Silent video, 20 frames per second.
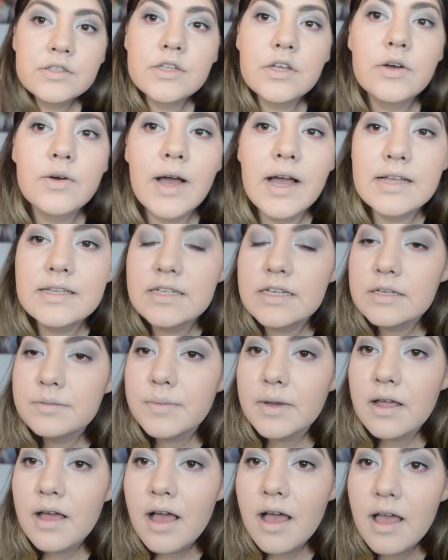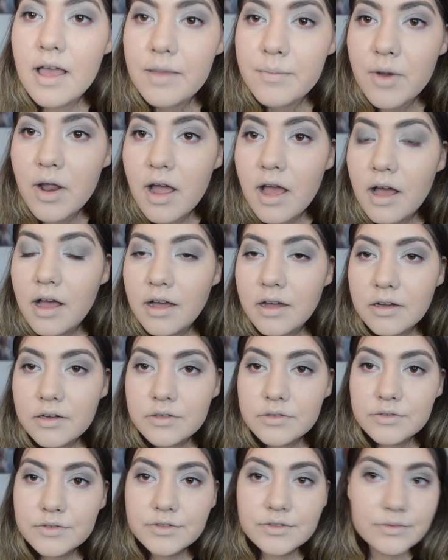So I did my
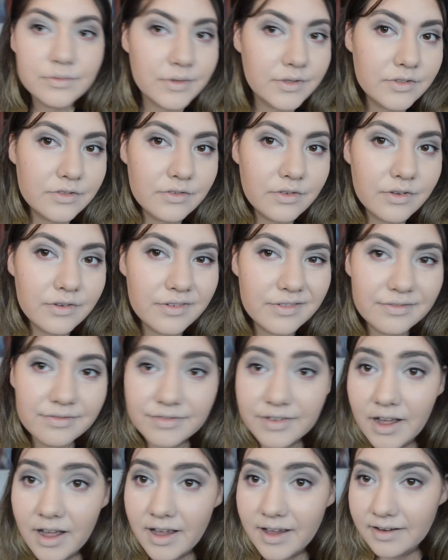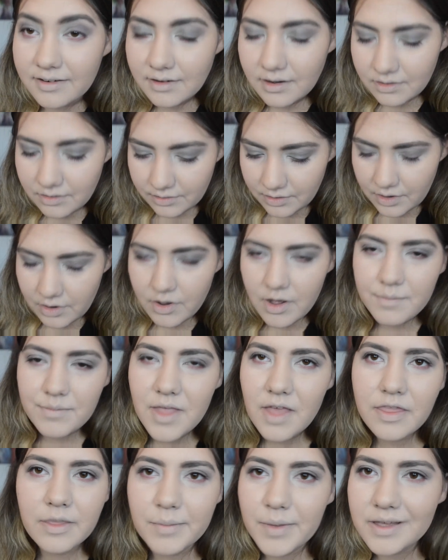eyebrows, which look fine. I don't know. I'm
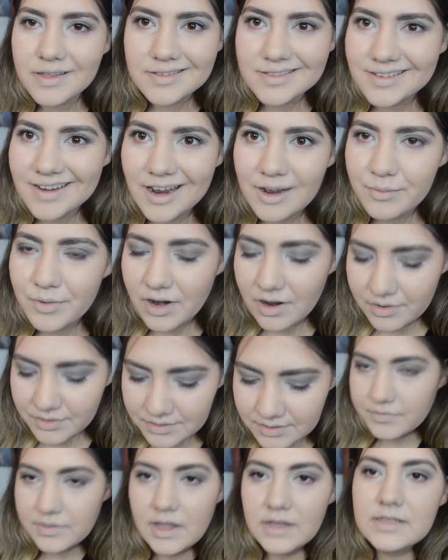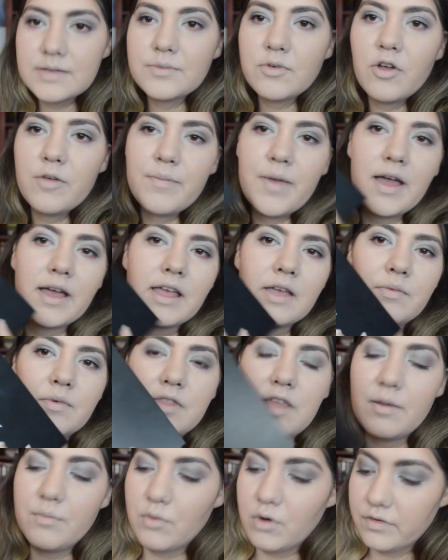not the best at eyebrows. Next, I'm going back in with
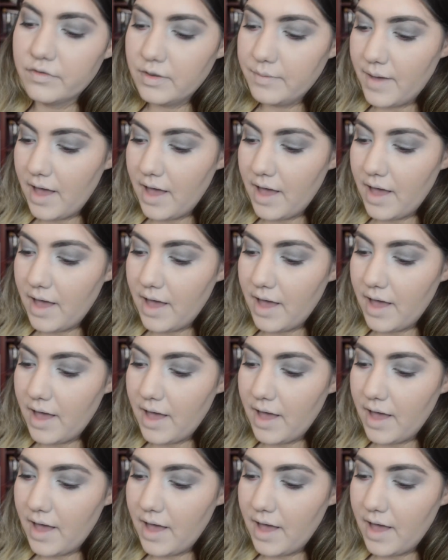that Morphe